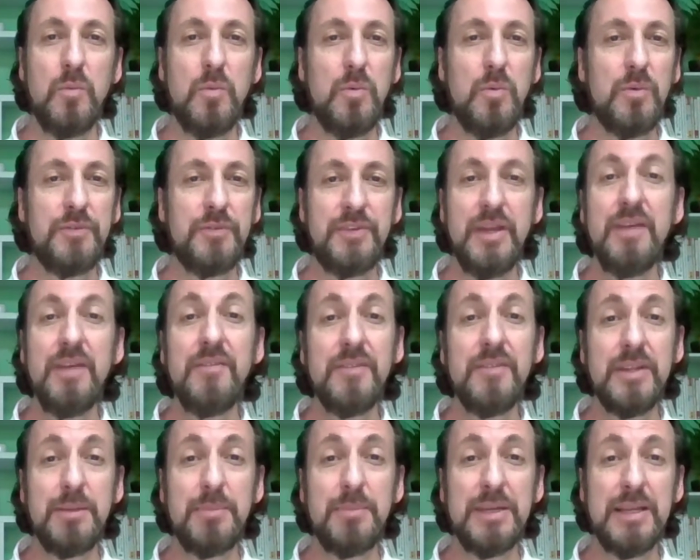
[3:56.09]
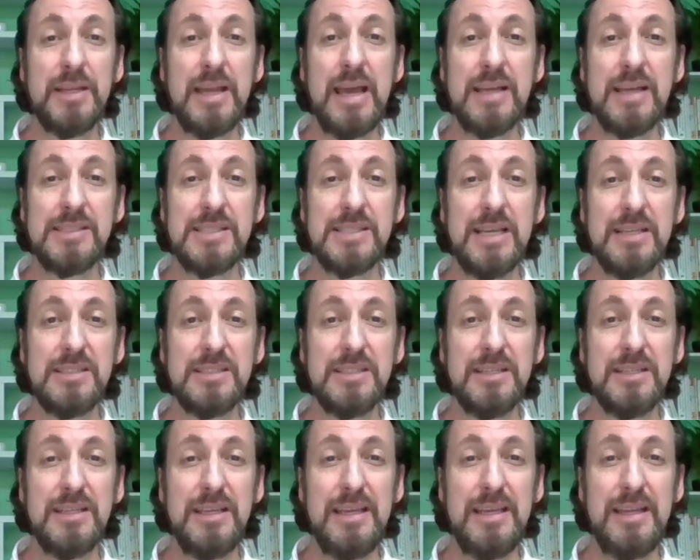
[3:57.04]
will definitely be an asset.
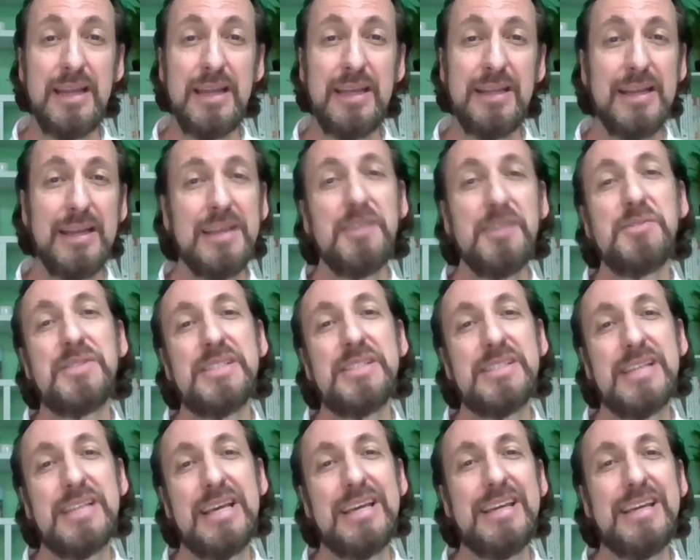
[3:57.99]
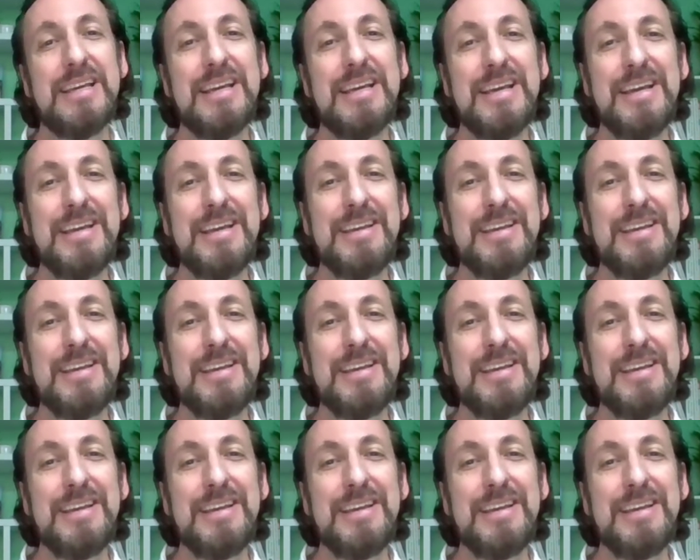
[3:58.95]
And I used to say,